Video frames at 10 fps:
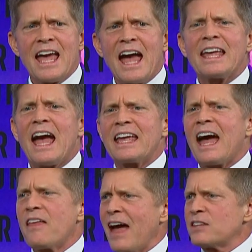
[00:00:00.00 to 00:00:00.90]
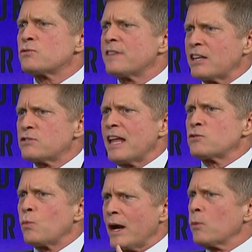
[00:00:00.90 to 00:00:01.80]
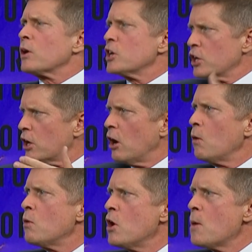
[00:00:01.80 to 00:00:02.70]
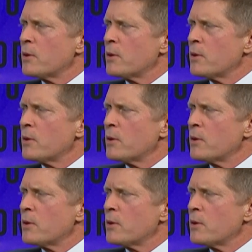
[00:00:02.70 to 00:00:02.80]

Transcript: yeah, yeah, yeah, that's, that's, that's where we're going to go.